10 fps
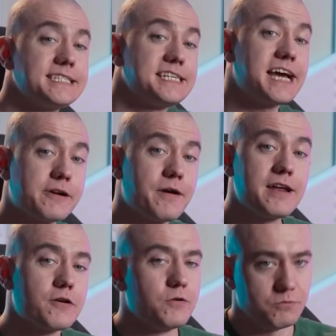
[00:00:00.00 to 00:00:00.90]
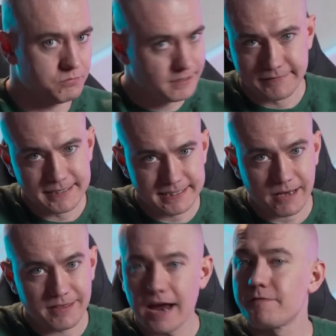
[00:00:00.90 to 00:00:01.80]
As a tech creator who lived in
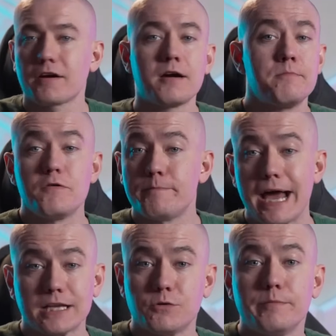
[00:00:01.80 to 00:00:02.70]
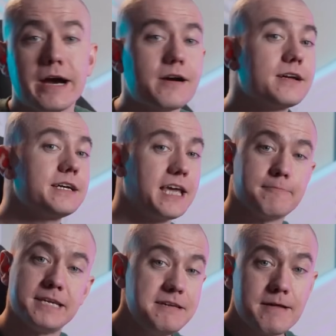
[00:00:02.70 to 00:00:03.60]
South Africa, moved back to America,
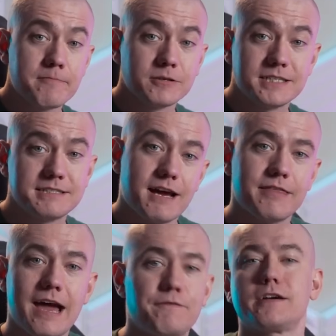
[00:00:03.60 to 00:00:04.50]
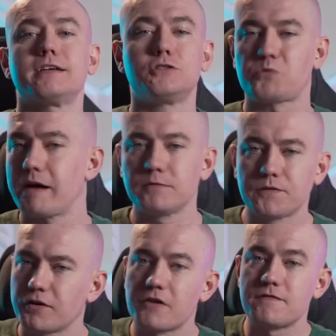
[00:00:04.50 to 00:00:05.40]
kept team members in South Africa, and
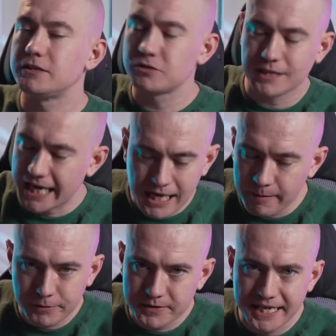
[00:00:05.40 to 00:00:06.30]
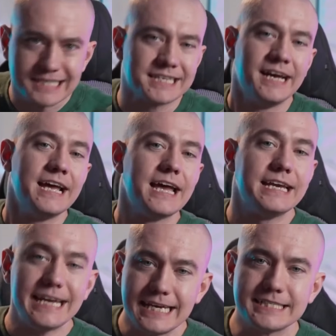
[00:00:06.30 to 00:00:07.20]
travels for conventions like Computex,
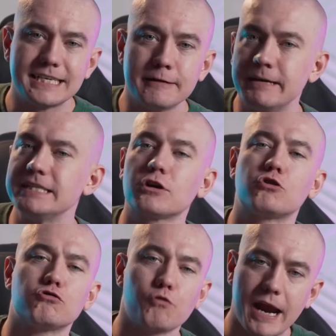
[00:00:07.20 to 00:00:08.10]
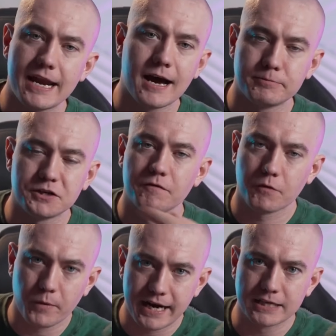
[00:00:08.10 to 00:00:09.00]
an eSIM is a great option
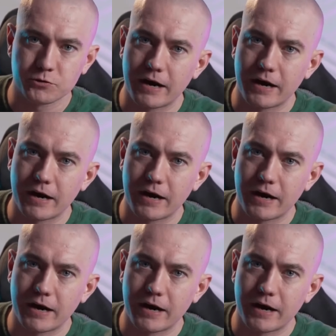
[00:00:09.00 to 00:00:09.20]
for when I